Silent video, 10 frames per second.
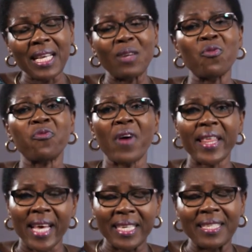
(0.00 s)
I know
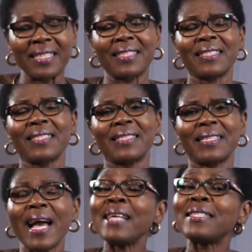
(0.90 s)
fathers,
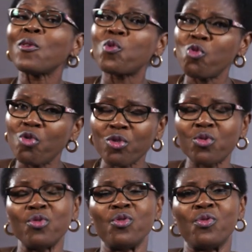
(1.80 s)
I say kudos
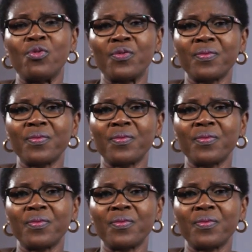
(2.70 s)
to you.